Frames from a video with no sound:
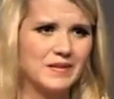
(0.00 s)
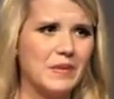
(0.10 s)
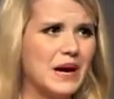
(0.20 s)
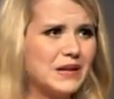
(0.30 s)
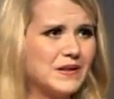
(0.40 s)

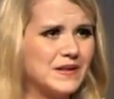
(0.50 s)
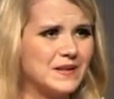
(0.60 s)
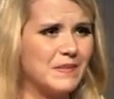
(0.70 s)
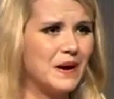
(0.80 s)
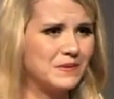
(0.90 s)
back to
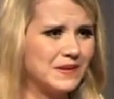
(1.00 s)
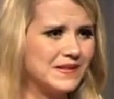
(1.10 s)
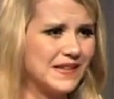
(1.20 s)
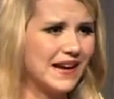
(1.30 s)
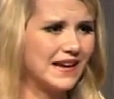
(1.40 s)
this
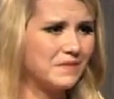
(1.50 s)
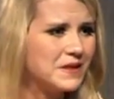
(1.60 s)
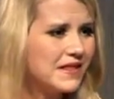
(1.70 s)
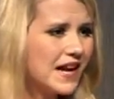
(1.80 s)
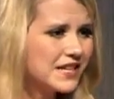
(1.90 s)
mountainside. I
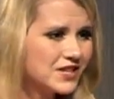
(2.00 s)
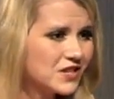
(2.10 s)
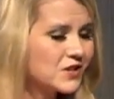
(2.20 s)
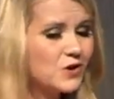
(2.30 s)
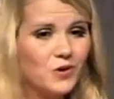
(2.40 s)
mean, that's
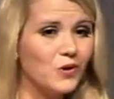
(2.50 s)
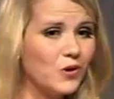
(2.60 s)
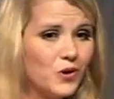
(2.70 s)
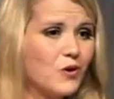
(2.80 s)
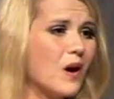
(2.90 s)
just
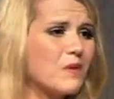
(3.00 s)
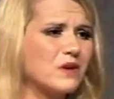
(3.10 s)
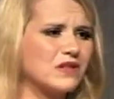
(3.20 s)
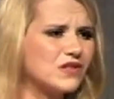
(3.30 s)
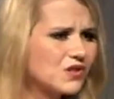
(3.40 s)
who I
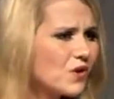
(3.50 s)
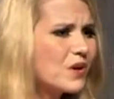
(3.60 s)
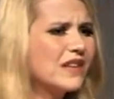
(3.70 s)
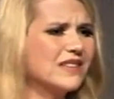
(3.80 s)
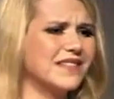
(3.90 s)
was. So
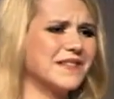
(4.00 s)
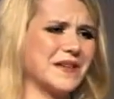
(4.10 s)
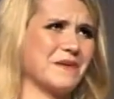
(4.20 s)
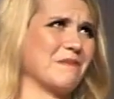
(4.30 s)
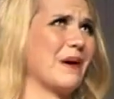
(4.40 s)
easily
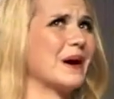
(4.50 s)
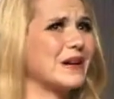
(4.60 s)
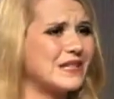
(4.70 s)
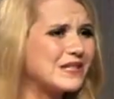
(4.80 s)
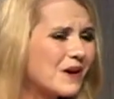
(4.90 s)

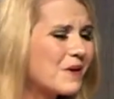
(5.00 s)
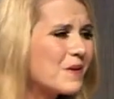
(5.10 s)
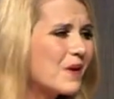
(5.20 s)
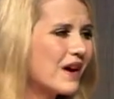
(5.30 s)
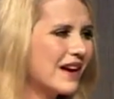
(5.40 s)
embarrassed,
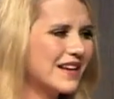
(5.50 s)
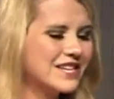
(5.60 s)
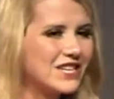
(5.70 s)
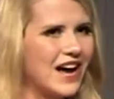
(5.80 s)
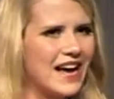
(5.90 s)
so
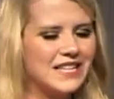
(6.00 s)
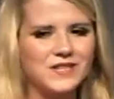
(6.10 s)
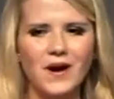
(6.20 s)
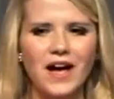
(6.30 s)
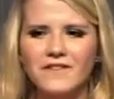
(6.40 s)
shy. And
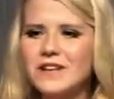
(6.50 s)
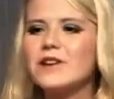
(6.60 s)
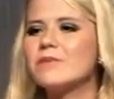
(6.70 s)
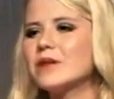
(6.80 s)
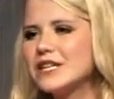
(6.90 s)
so having a
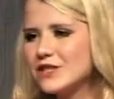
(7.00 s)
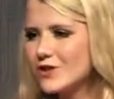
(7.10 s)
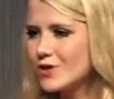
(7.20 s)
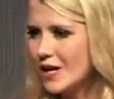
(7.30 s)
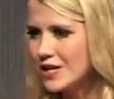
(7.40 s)
complete
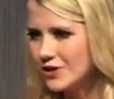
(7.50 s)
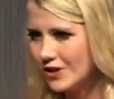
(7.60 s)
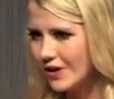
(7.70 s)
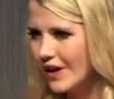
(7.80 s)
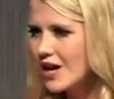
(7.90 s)

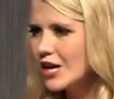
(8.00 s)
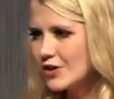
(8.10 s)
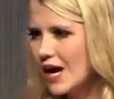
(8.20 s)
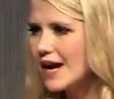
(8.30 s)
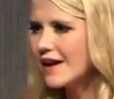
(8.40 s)
stranger
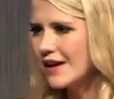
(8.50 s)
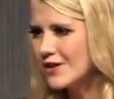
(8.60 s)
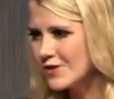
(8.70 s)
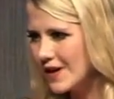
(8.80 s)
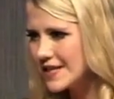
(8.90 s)
try to
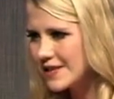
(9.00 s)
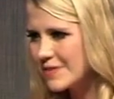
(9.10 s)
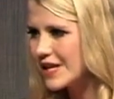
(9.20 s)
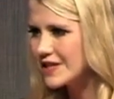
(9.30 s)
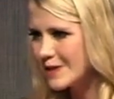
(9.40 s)
undress
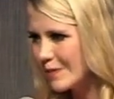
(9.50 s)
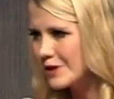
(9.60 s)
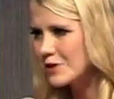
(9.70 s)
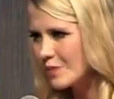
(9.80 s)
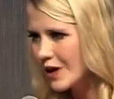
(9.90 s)
me and
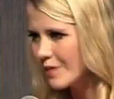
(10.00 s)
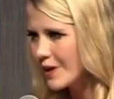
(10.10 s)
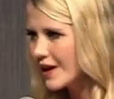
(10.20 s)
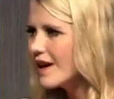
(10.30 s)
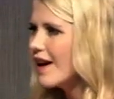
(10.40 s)
sponge bathe
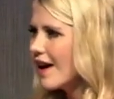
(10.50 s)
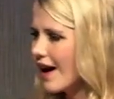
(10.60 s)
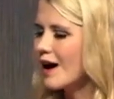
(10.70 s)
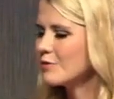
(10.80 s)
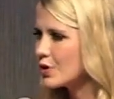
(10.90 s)
me,
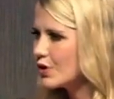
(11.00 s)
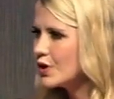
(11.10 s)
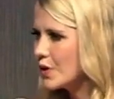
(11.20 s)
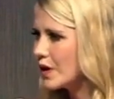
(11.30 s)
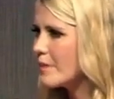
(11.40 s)
I'm sure
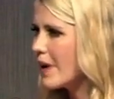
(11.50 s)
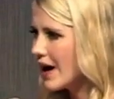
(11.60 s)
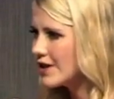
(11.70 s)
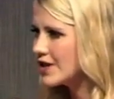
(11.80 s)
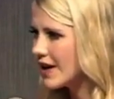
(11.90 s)
you can
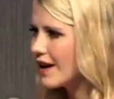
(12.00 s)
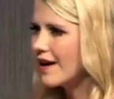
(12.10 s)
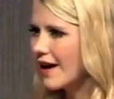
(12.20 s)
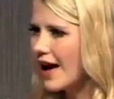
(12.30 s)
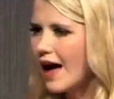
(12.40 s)
imagine
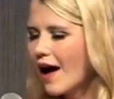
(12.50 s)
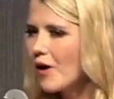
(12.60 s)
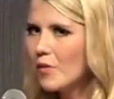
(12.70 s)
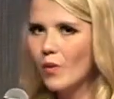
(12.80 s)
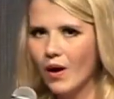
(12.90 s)

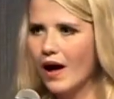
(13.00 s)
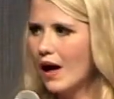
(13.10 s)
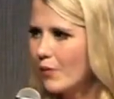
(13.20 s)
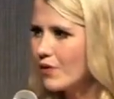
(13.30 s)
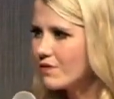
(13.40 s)
how
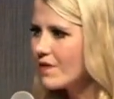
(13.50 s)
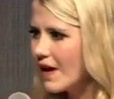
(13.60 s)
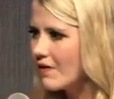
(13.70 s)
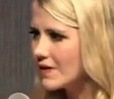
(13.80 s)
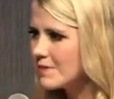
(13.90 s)
I would have
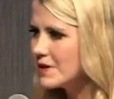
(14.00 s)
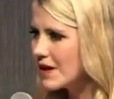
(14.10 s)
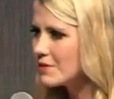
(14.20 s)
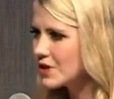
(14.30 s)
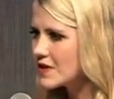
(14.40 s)
felt. I mean,
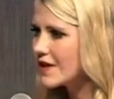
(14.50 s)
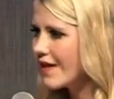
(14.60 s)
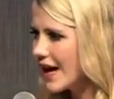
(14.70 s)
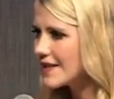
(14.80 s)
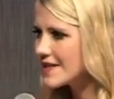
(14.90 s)
that was just the
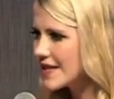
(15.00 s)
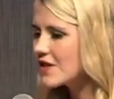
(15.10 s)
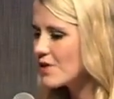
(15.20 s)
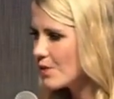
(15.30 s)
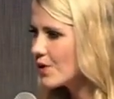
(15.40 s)
last thing in
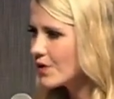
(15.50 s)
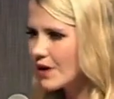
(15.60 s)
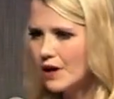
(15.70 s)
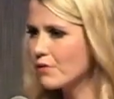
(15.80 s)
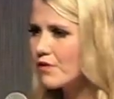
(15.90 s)
the world
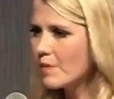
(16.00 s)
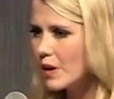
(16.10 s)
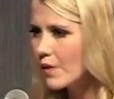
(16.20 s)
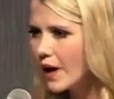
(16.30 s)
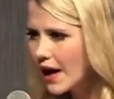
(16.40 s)
that I would have been
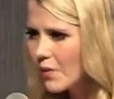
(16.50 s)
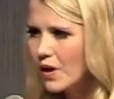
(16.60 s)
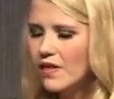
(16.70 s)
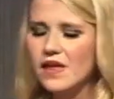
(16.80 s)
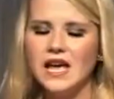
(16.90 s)
okay
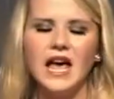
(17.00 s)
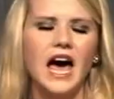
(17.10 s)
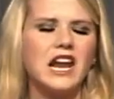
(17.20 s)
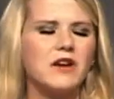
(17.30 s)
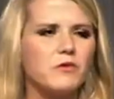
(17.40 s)
with.
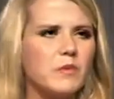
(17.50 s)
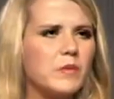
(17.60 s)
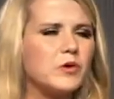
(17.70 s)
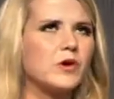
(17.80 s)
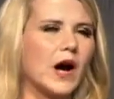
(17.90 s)
And I
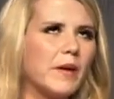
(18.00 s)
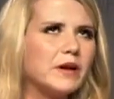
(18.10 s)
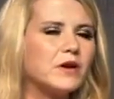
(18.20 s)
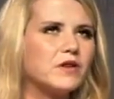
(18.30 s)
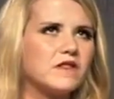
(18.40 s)
remember
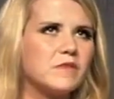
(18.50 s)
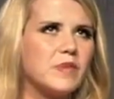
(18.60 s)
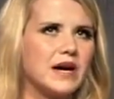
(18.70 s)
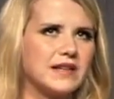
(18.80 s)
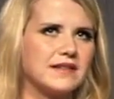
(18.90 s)
grabbing hold of the
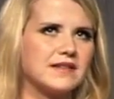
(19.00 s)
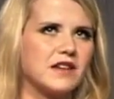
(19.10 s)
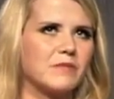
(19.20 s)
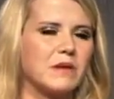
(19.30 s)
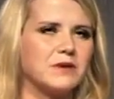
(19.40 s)
buttons
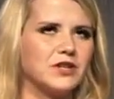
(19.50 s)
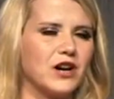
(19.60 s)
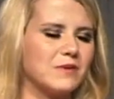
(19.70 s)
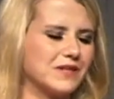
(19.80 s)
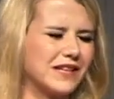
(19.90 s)
on my
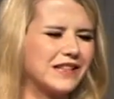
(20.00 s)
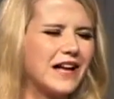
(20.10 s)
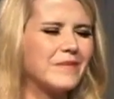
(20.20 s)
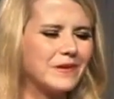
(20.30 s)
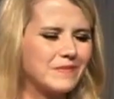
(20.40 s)
pajamas and
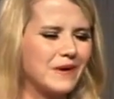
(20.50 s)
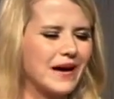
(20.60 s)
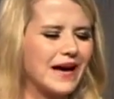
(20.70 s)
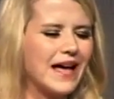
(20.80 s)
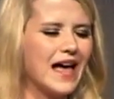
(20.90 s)
clamping
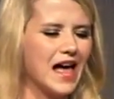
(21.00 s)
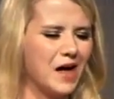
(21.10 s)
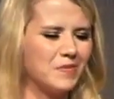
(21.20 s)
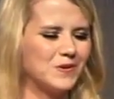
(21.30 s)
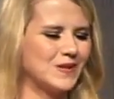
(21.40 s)
my
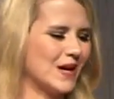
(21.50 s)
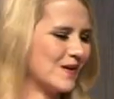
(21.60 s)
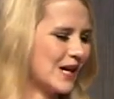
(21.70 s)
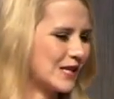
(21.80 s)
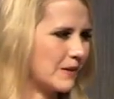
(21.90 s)
elbows down
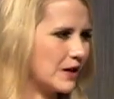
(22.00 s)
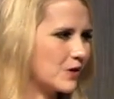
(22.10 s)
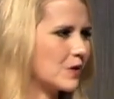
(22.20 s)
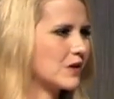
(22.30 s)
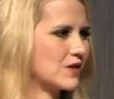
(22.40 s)
next to my
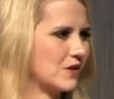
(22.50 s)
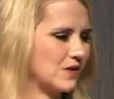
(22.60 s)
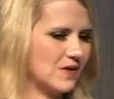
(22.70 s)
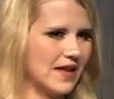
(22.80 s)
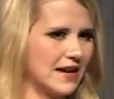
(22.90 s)
torso
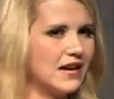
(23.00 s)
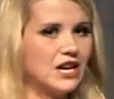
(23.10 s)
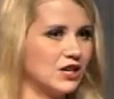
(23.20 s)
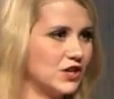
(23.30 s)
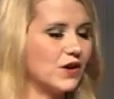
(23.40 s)
so that
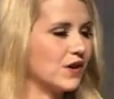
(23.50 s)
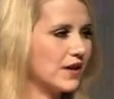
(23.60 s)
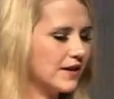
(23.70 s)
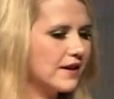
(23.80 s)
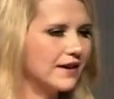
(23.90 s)
she couldn't